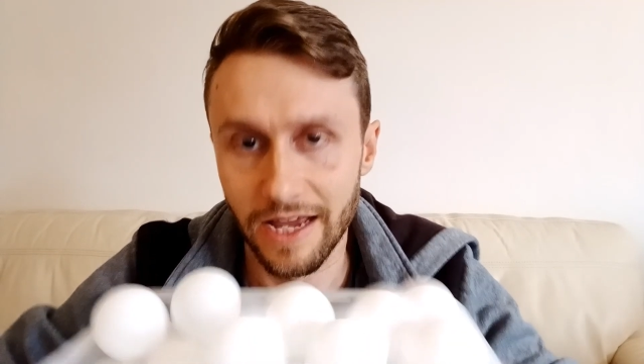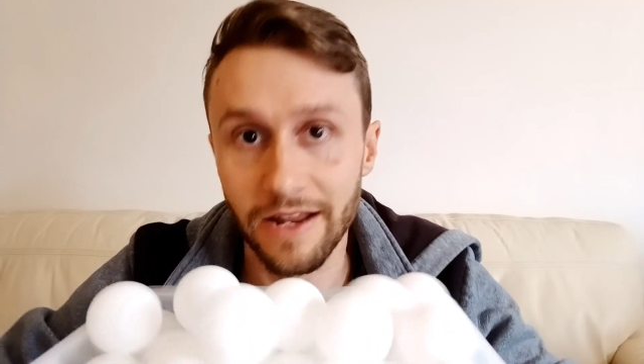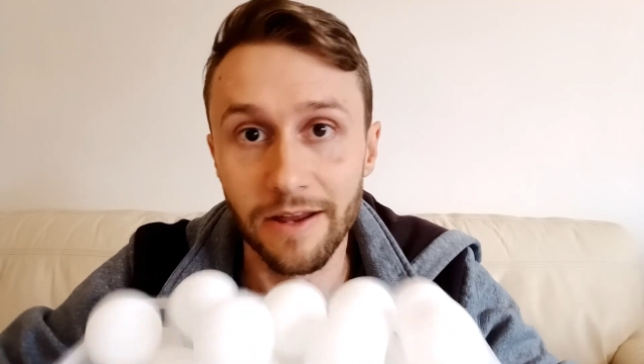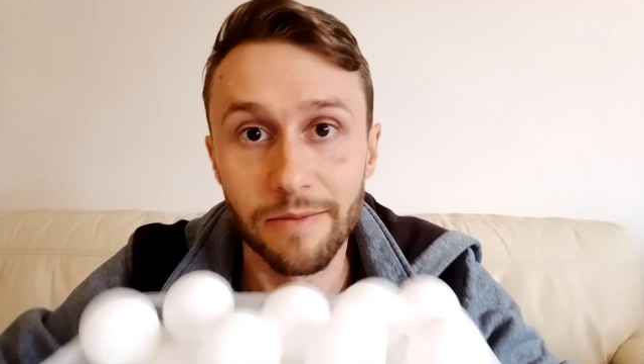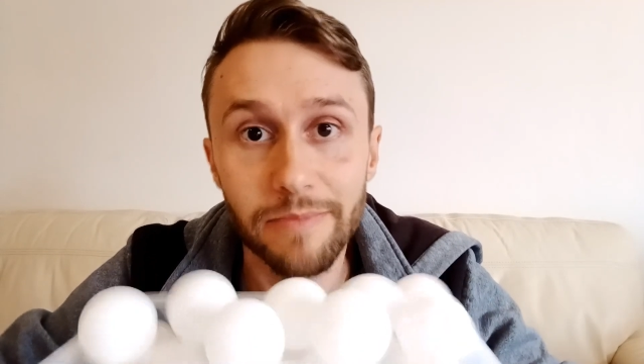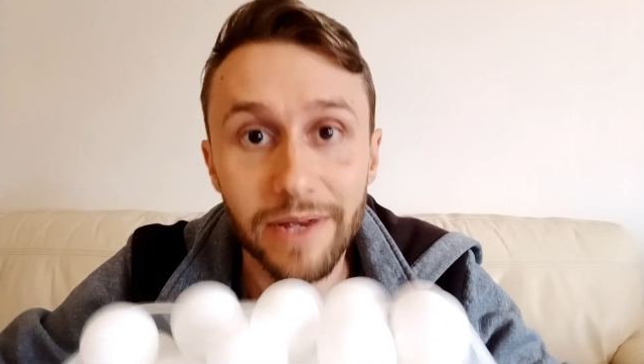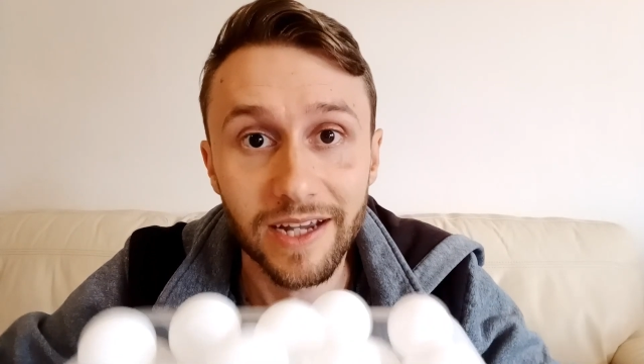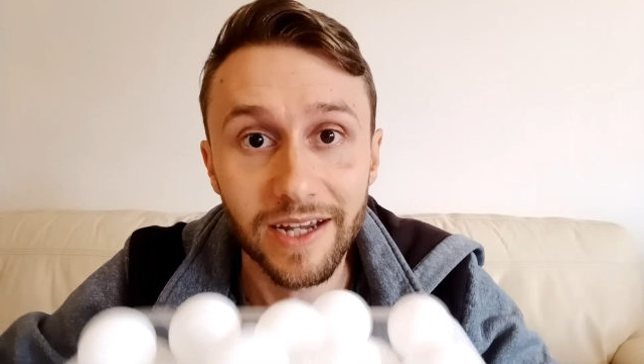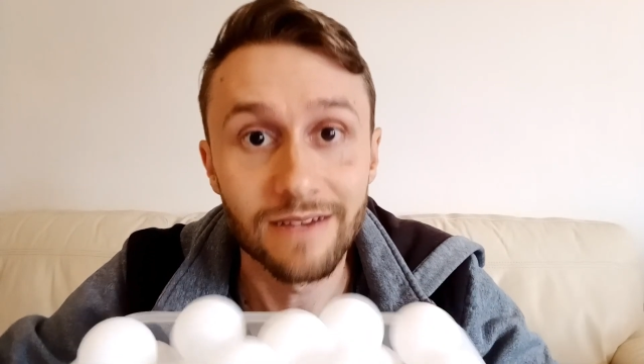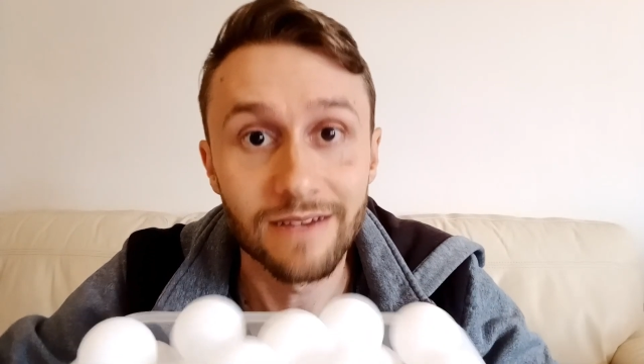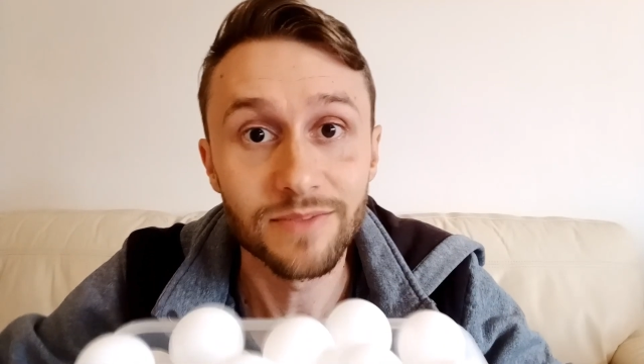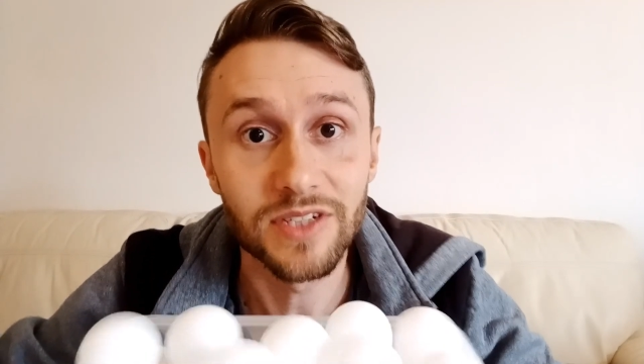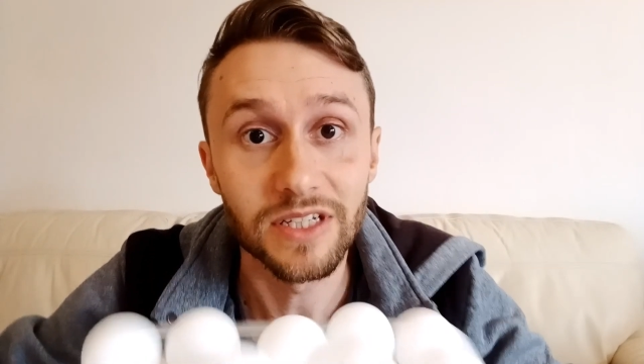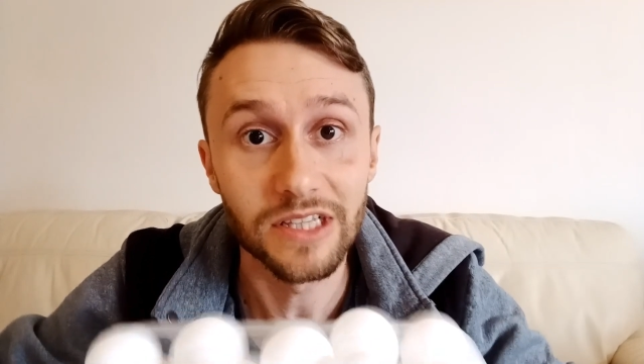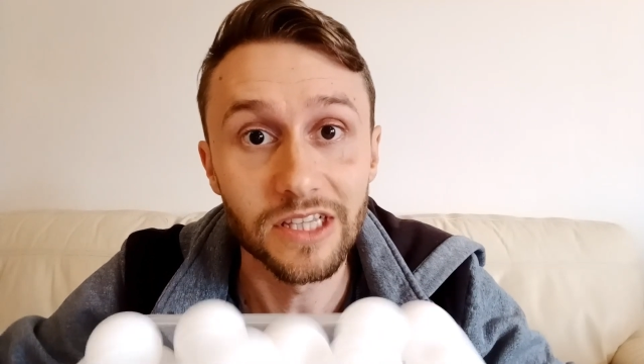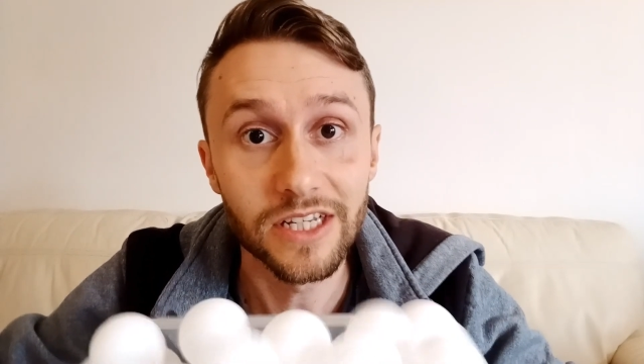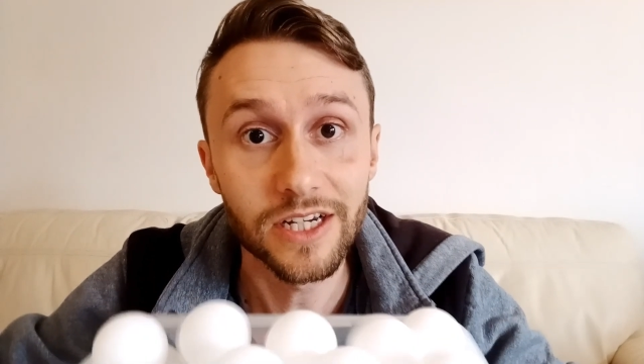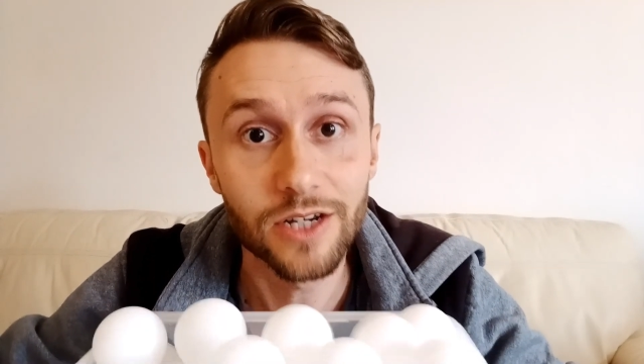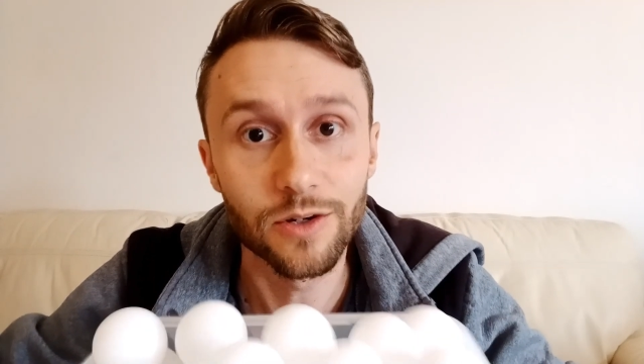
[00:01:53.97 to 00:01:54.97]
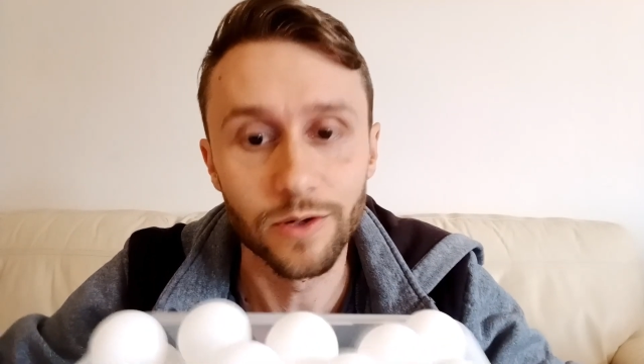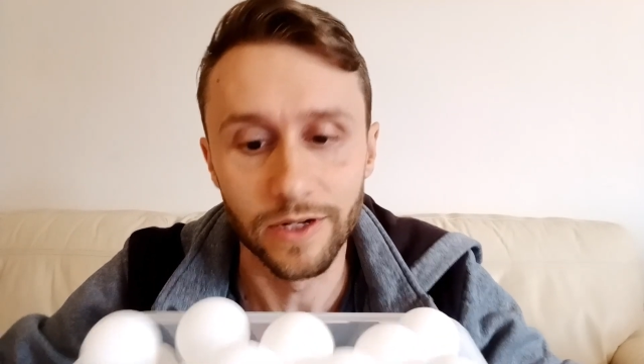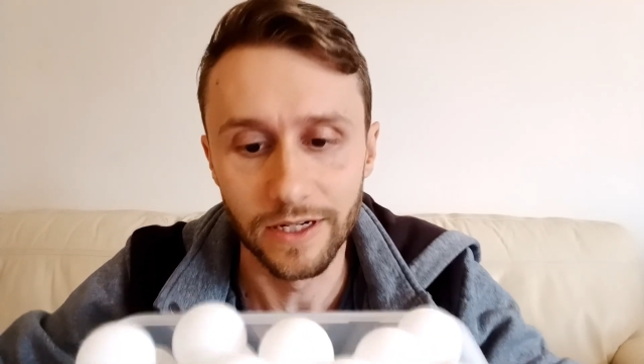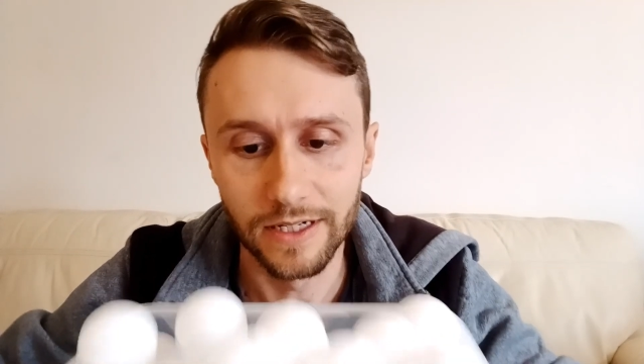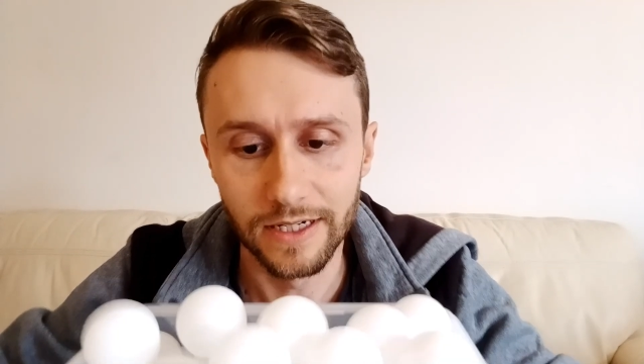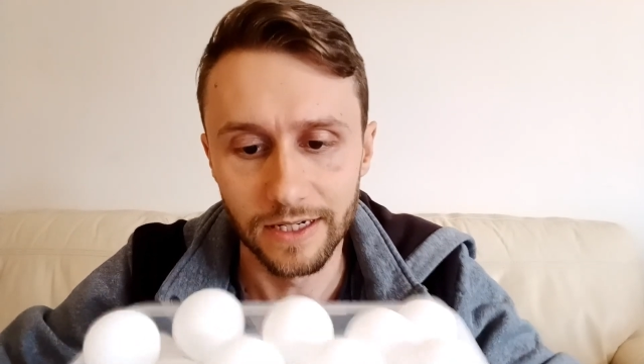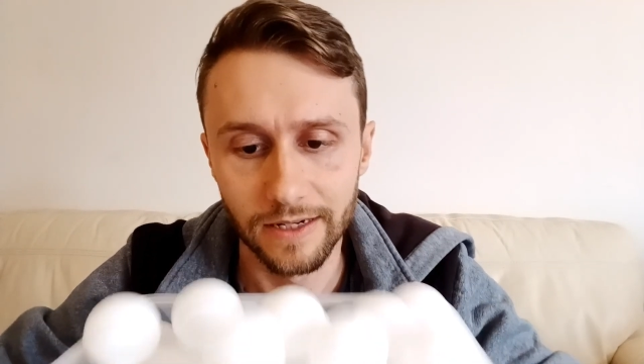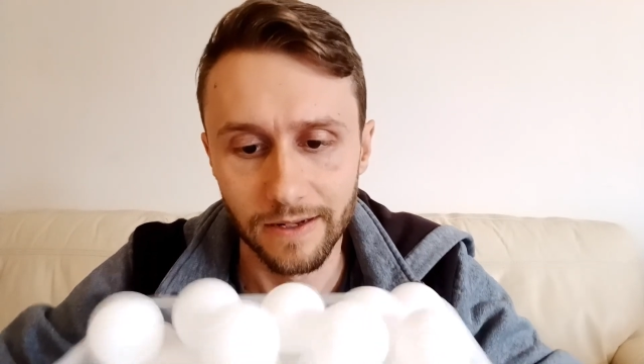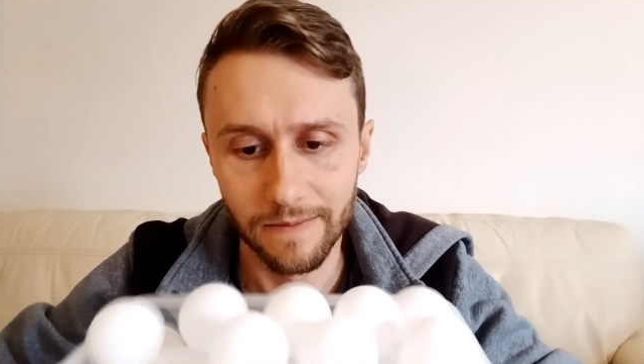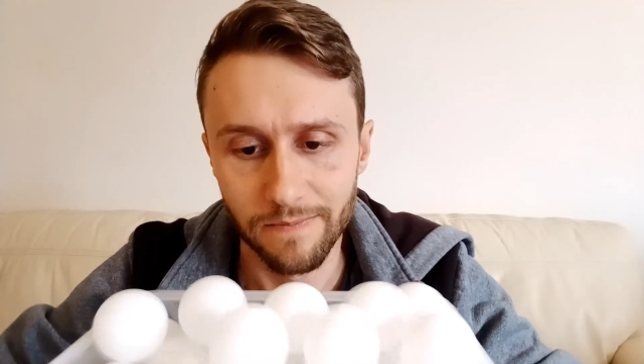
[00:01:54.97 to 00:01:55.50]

and it becomes a liquid,